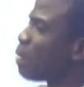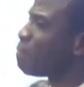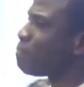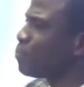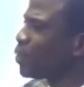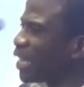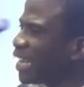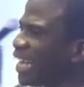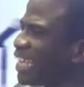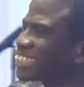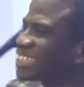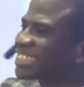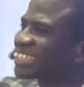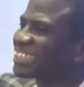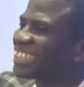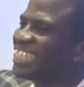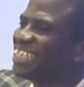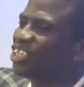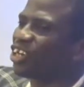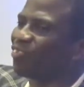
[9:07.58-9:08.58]

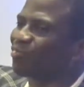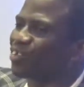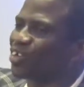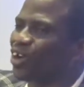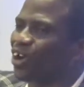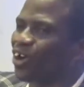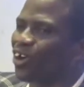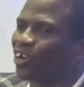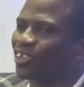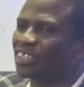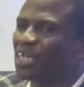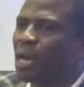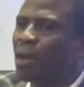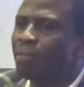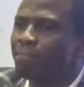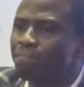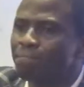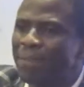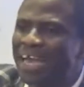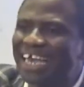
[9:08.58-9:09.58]
blessing of God
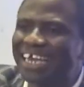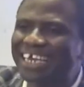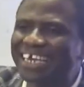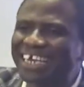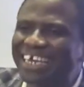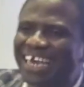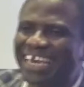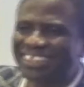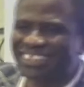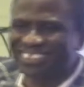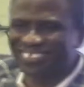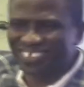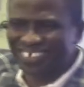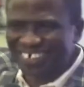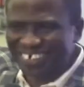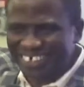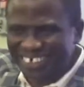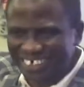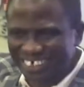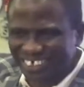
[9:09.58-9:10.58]
maketh
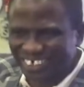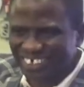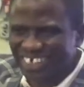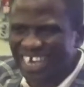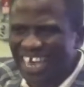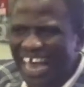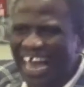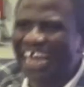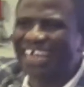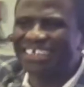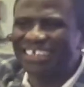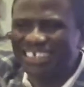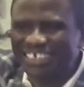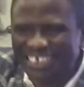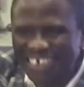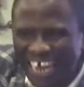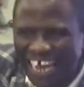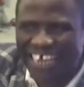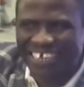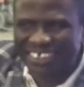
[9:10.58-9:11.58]
rich and
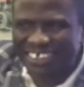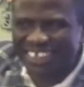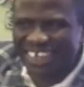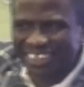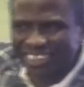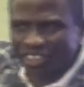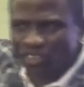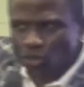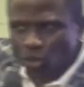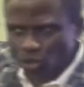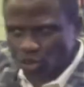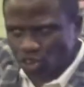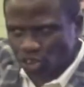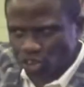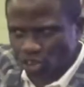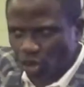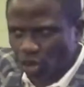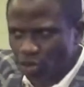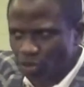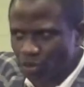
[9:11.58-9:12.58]
it addeth no
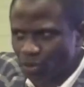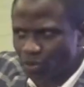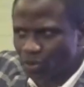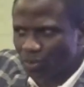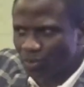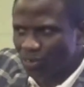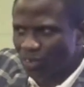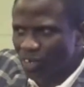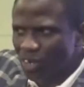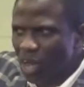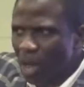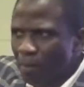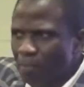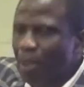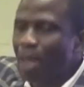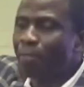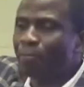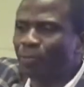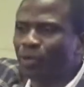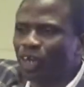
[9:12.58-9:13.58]
sorrow.
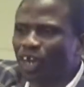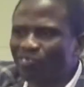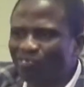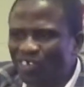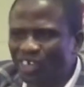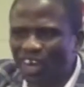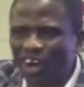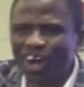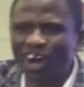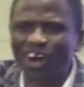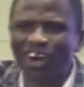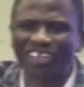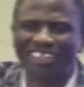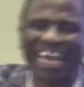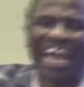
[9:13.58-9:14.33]
People of God,